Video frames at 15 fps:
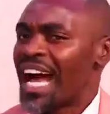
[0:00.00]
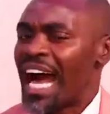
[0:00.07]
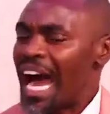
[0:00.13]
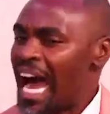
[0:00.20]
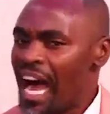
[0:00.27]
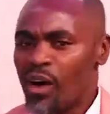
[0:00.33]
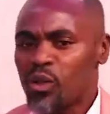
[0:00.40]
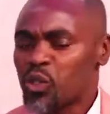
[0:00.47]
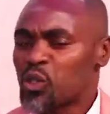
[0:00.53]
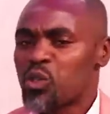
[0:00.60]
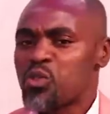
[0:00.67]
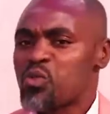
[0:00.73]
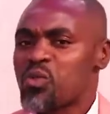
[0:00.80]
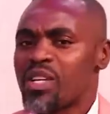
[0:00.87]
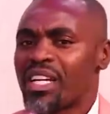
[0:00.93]
how
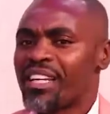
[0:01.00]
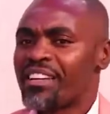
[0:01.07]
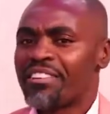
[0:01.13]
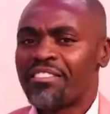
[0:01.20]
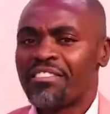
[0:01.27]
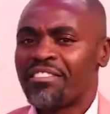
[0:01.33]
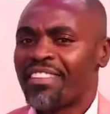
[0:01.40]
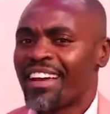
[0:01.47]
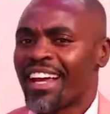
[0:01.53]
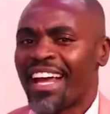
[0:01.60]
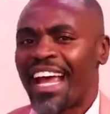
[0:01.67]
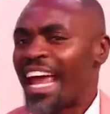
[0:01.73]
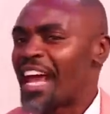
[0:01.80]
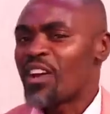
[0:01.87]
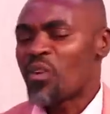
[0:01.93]
should we live
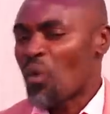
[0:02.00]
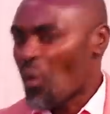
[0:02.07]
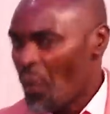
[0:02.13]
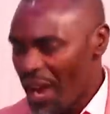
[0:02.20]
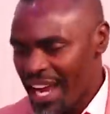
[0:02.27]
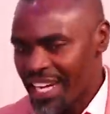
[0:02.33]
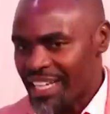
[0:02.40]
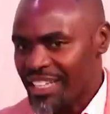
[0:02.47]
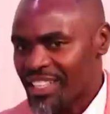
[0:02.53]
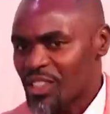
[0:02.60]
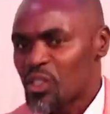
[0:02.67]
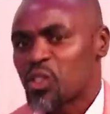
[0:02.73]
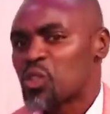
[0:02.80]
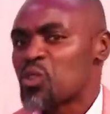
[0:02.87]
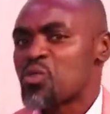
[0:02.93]
and when
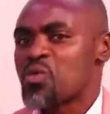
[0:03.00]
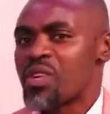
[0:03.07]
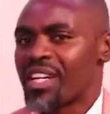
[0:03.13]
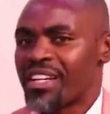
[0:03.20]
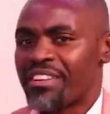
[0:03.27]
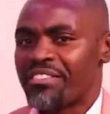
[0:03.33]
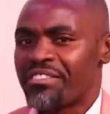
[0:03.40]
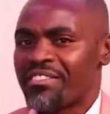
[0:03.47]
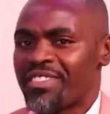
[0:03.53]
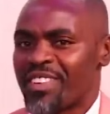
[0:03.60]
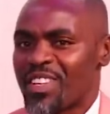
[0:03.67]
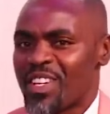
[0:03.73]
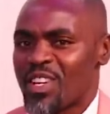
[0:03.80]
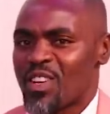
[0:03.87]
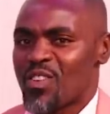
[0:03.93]
should we live?
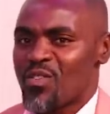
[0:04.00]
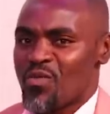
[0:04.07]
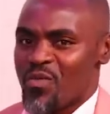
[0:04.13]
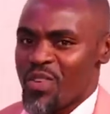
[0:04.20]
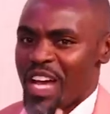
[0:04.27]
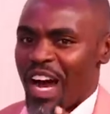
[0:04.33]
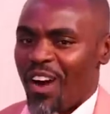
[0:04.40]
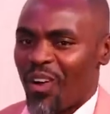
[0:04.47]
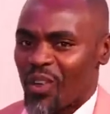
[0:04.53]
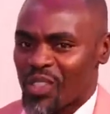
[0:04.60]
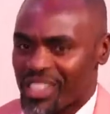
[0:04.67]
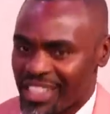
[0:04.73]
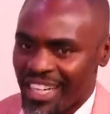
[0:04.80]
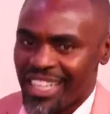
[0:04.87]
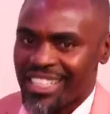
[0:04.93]
We are all
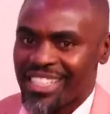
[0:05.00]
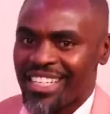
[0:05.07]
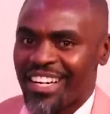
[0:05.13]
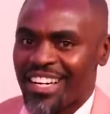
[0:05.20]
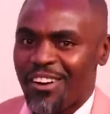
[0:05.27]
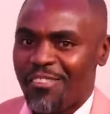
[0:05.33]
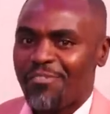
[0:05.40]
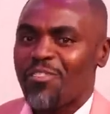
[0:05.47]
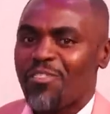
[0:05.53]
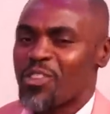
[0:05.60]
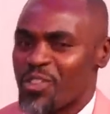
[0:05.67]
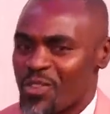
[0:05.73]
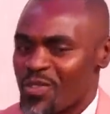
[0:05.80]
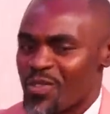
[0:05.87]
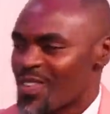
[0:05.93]
set for
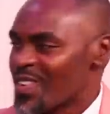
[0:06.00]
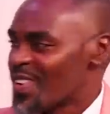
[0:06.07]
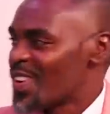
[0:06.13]
you.